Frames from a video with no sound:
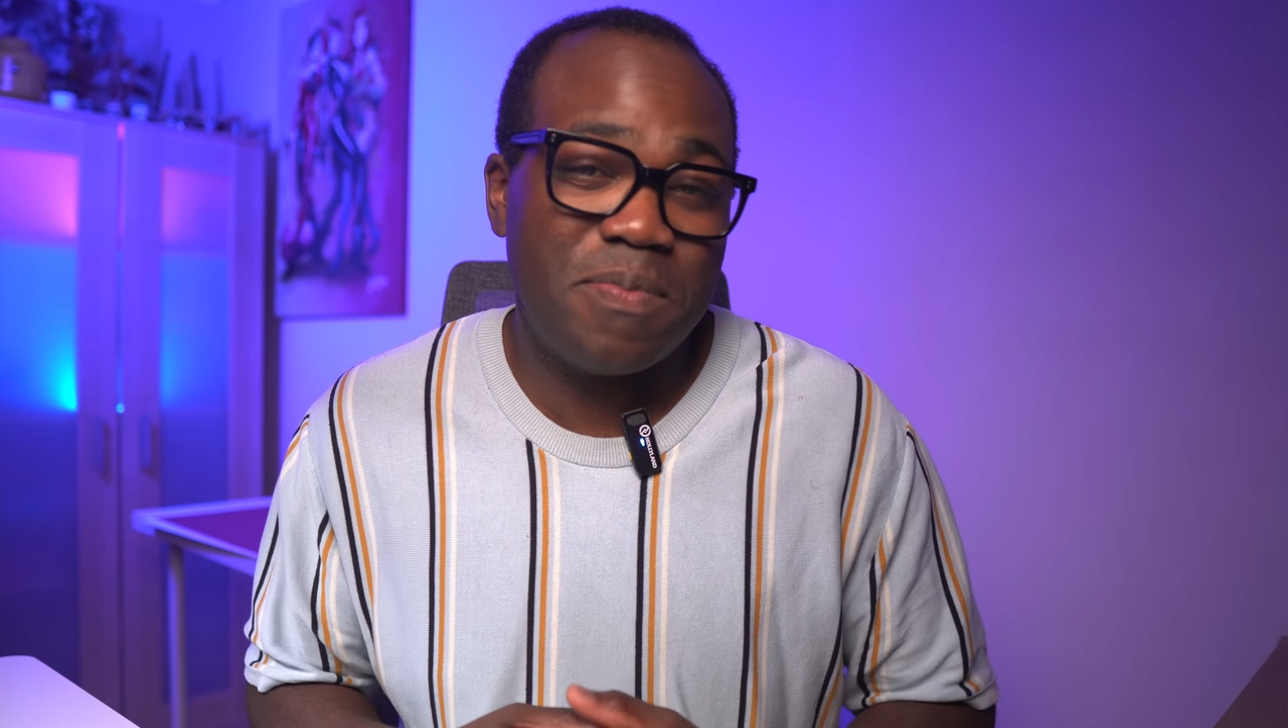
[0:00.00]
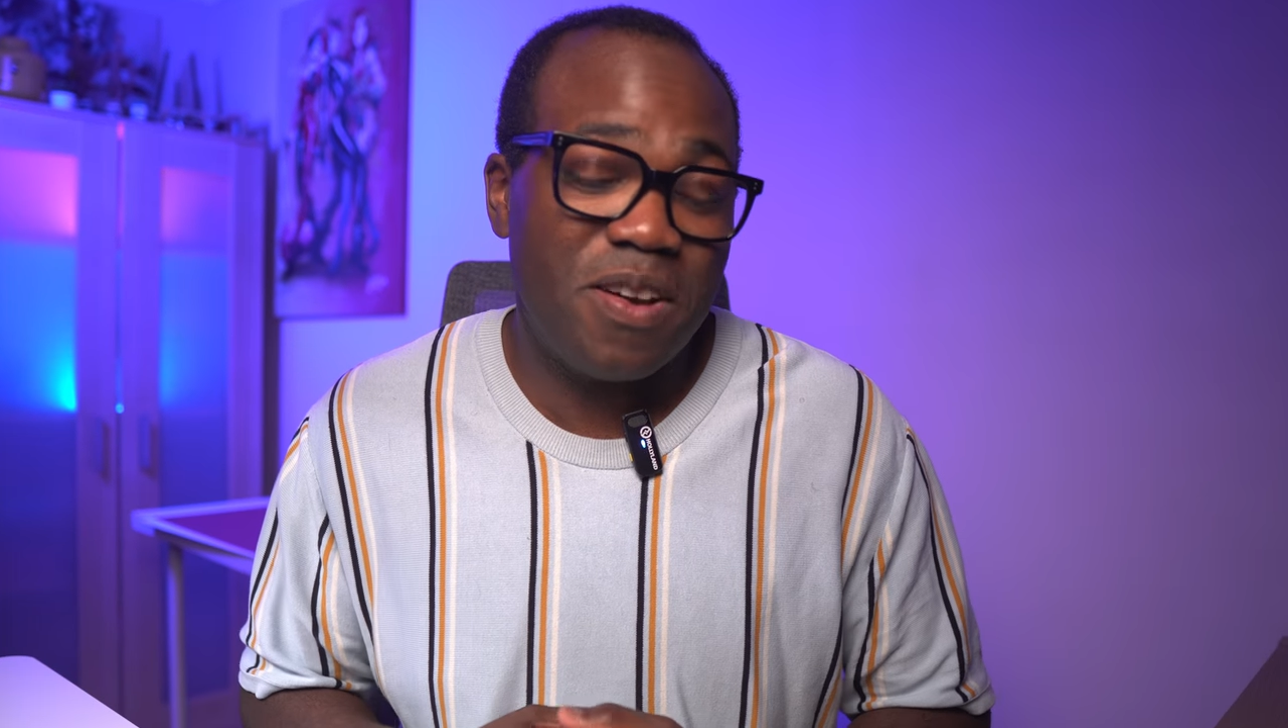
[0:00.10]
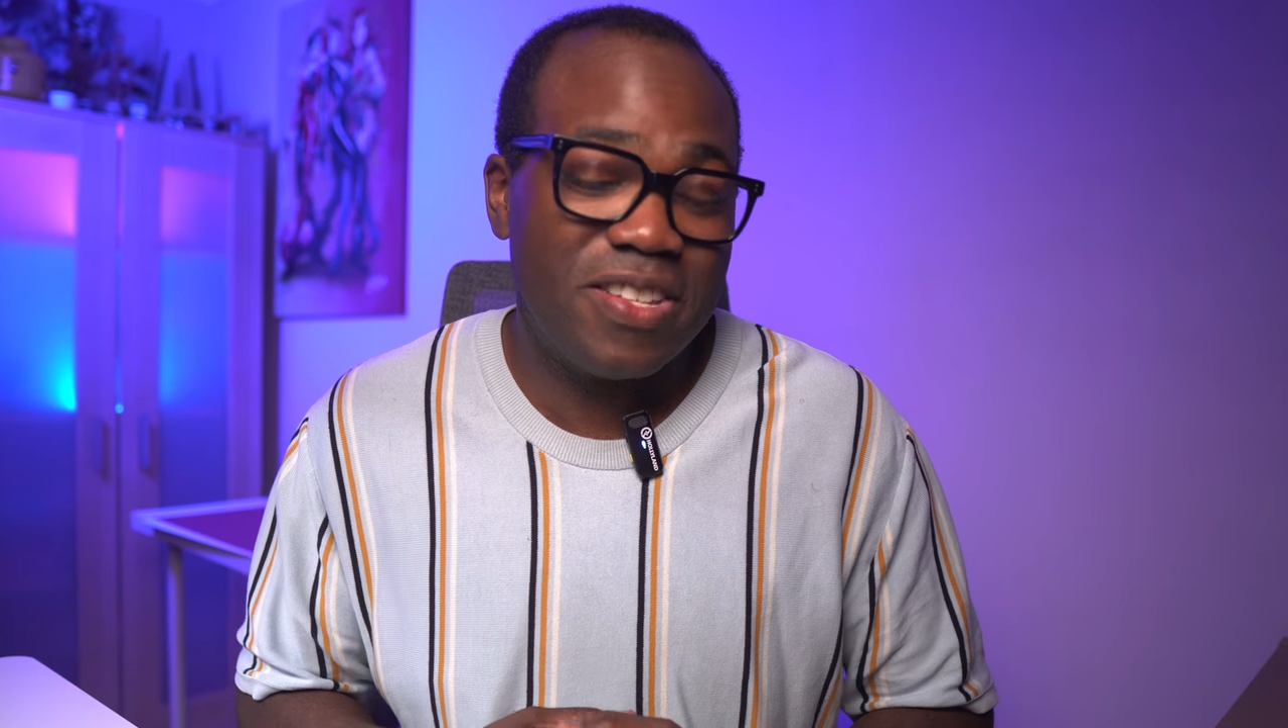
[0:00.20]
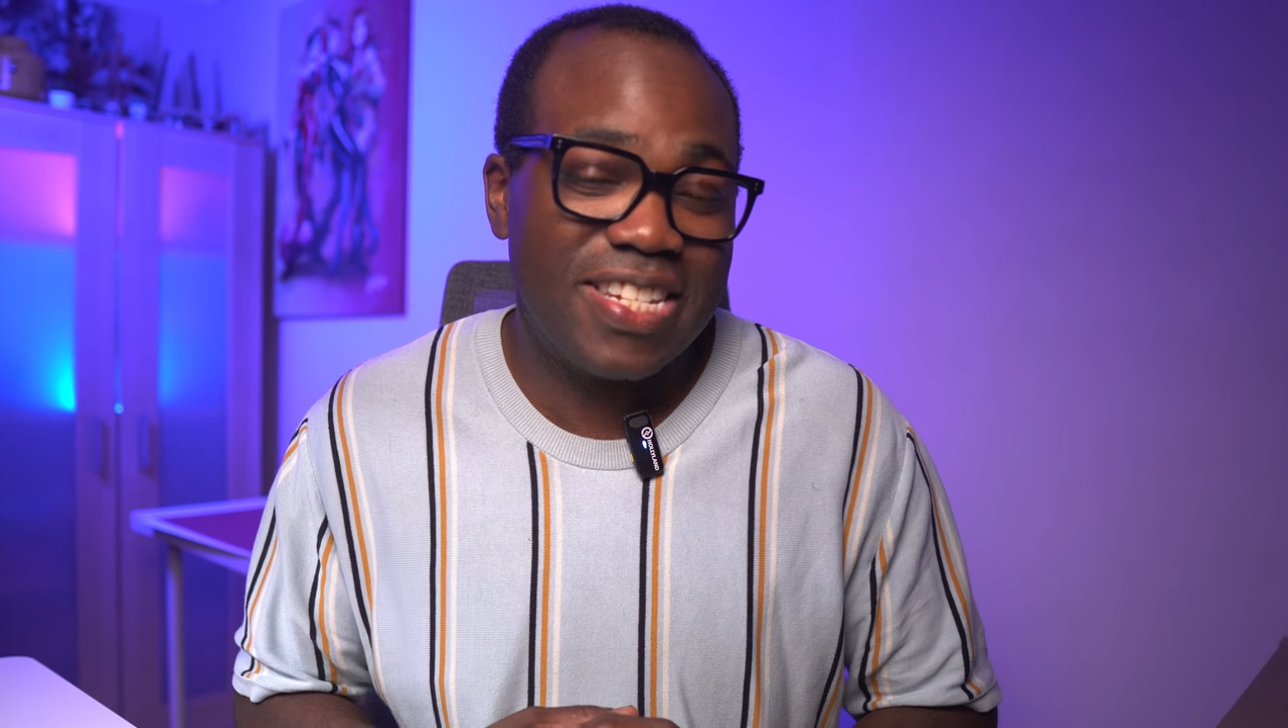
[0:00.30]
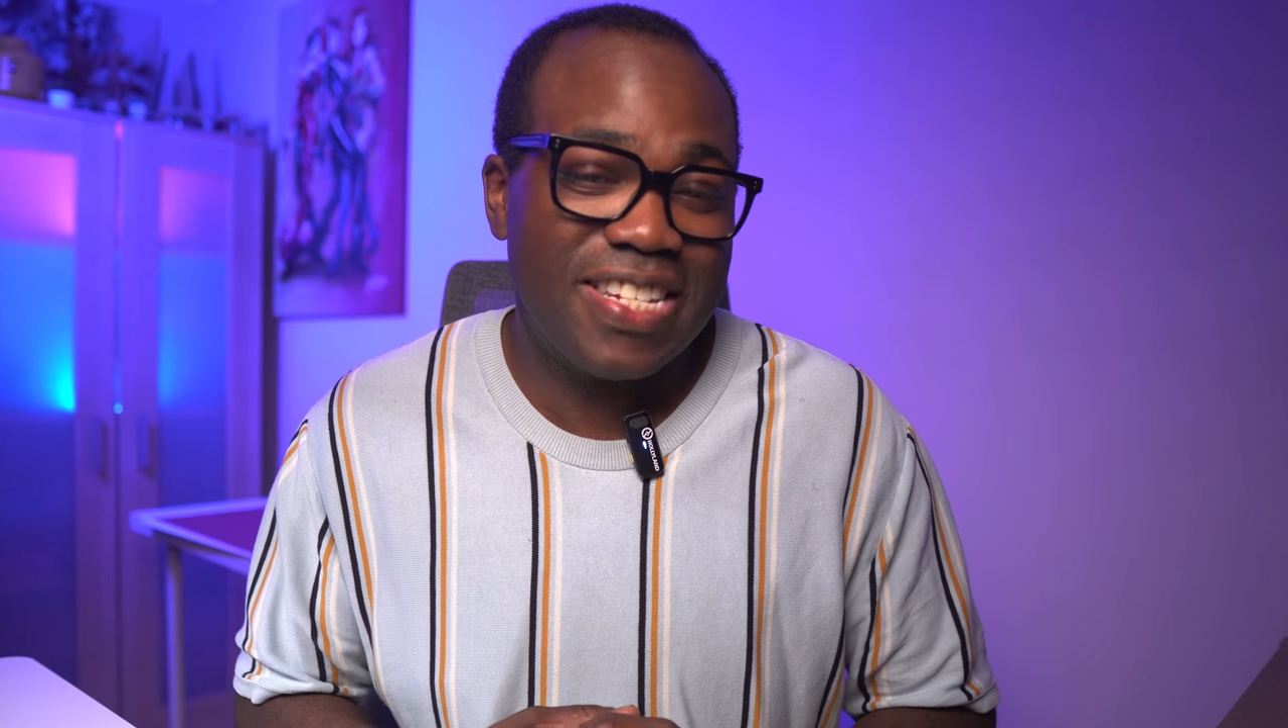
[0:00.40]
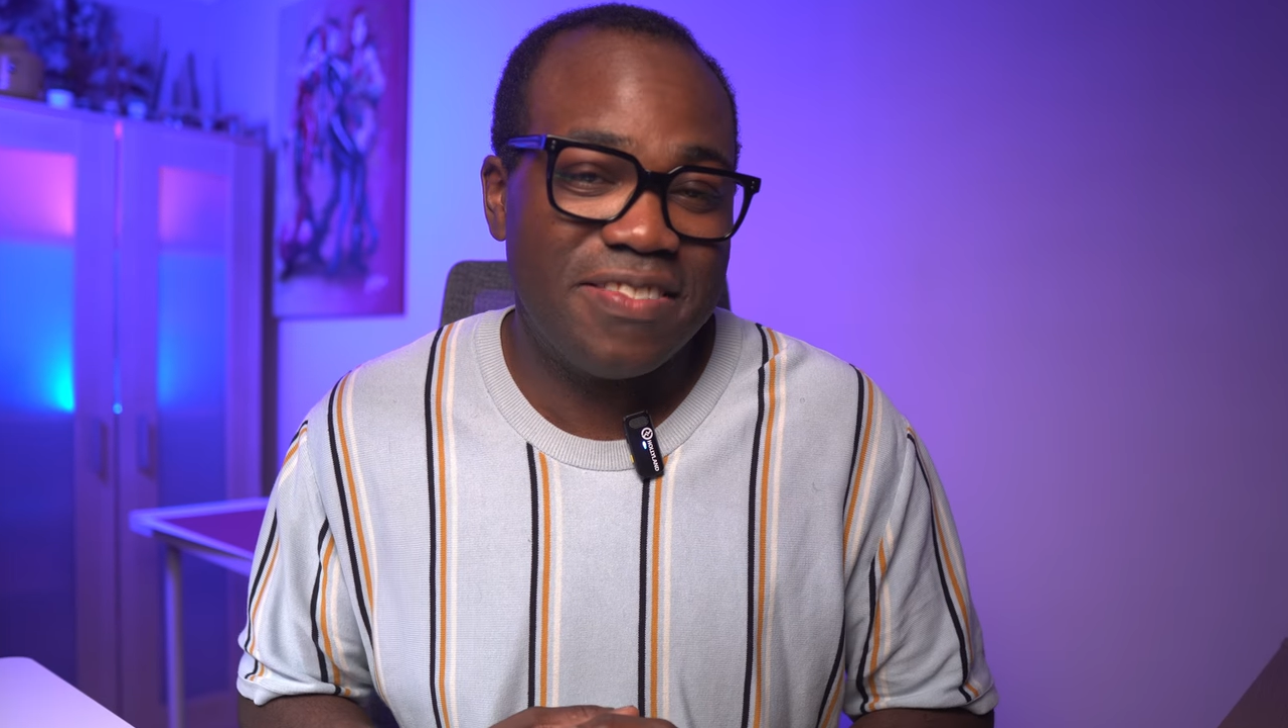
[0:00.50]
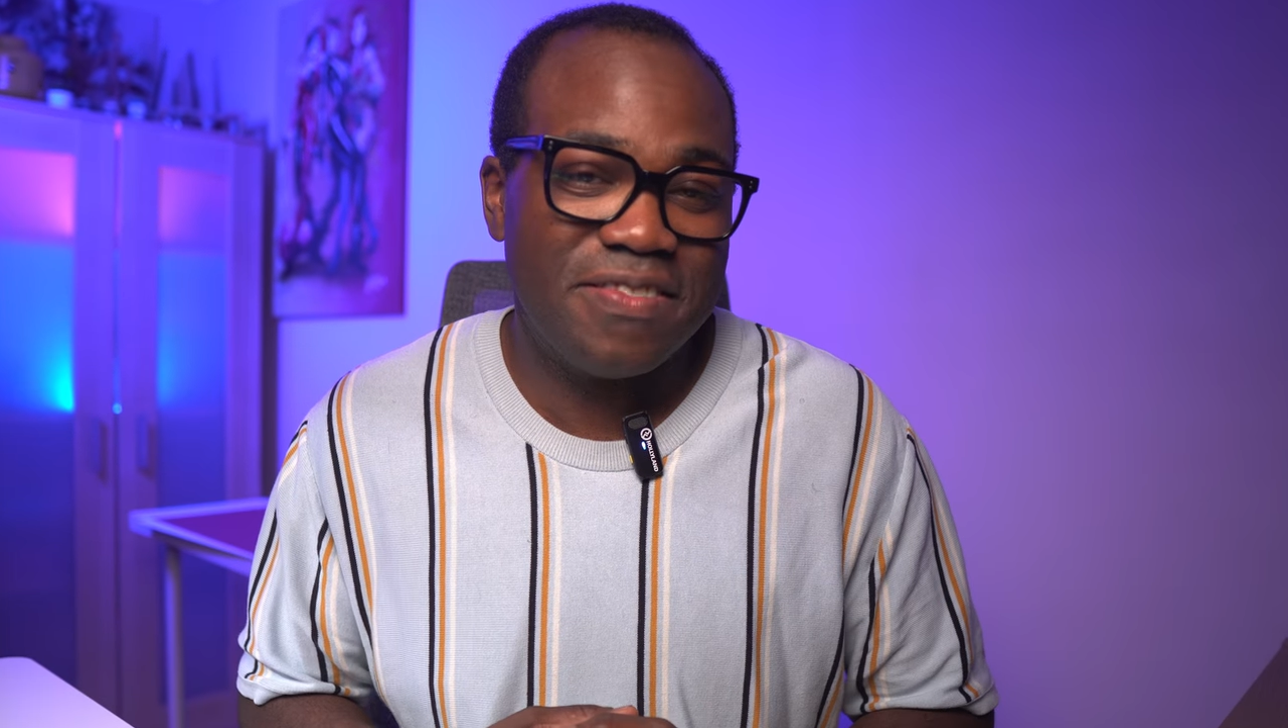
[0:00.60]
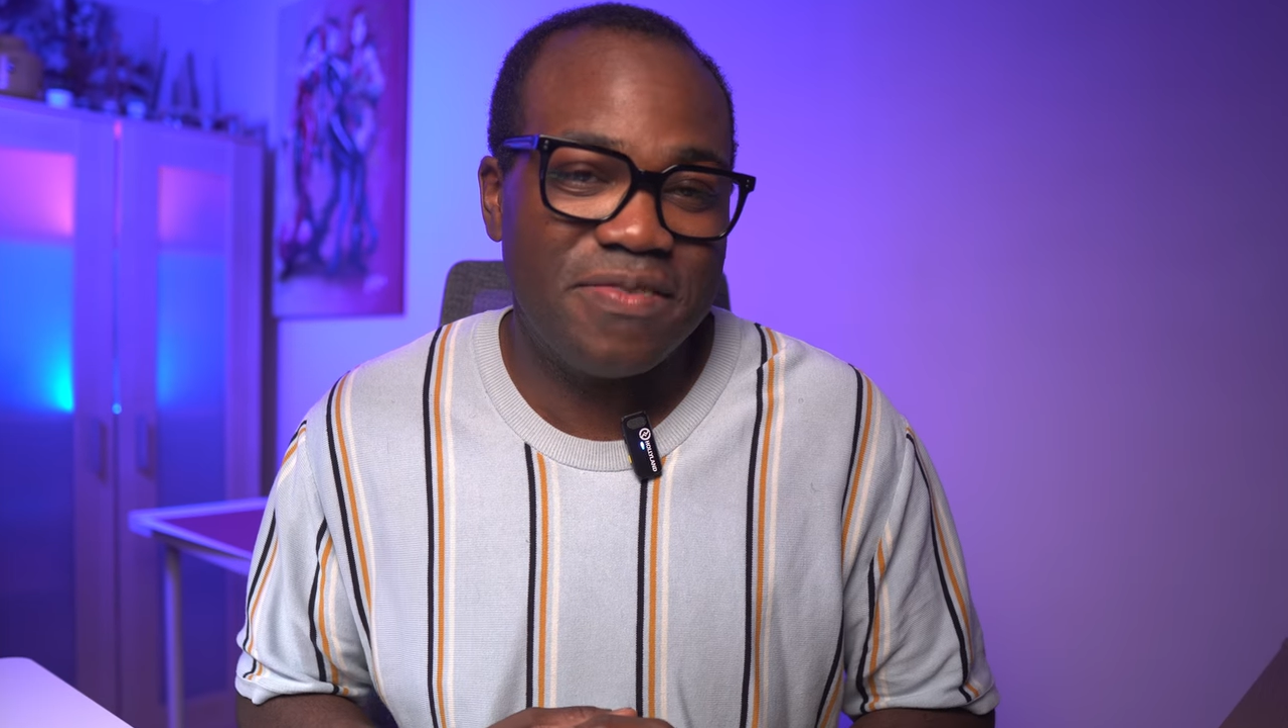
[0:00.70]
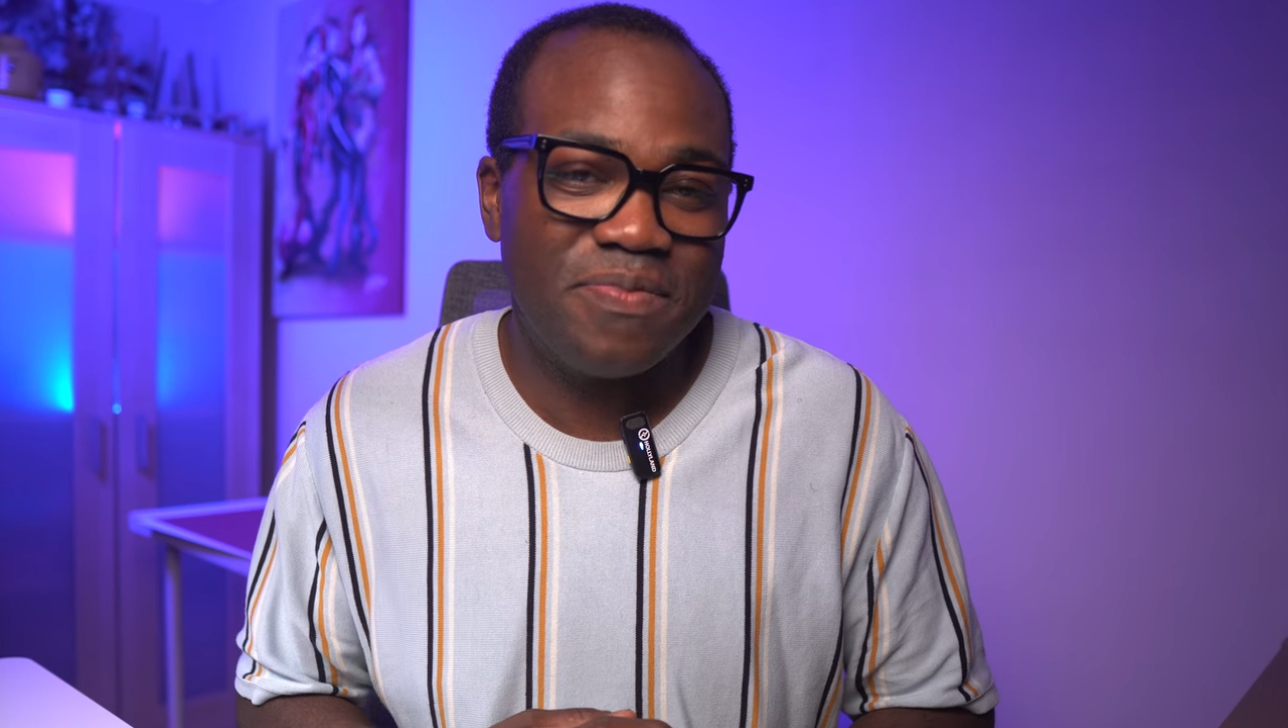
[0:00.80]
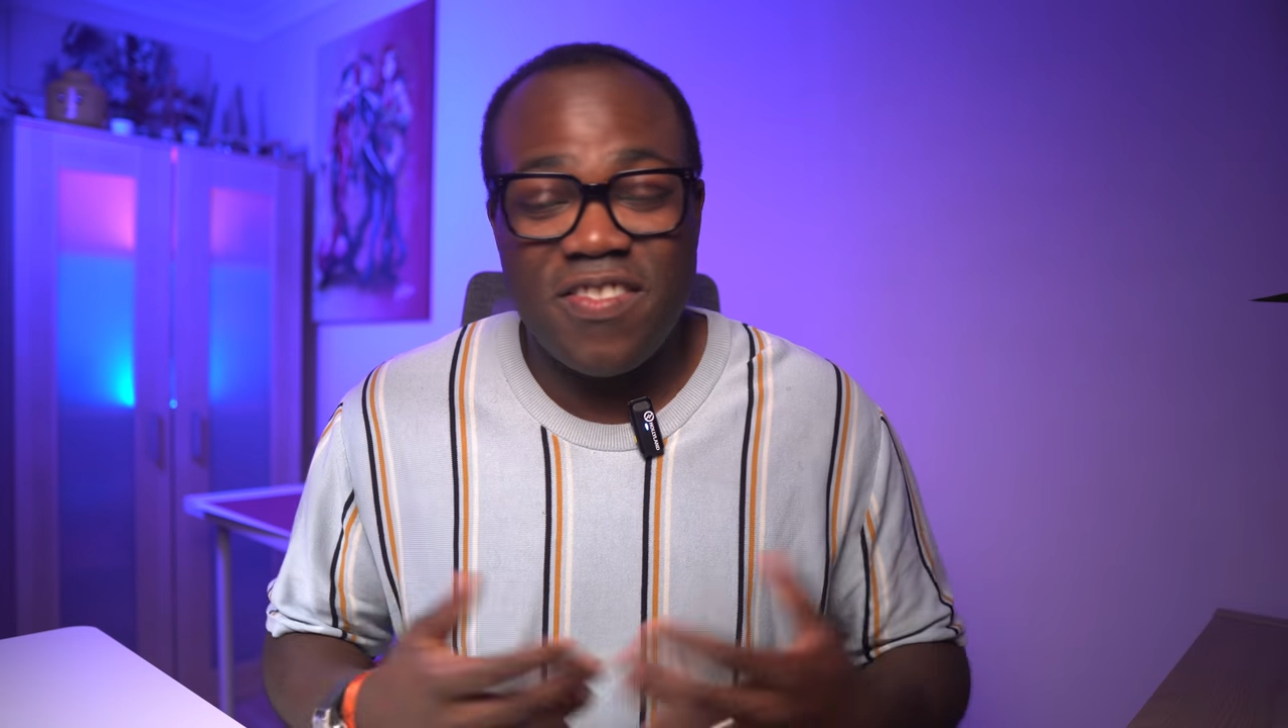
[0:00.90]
positive.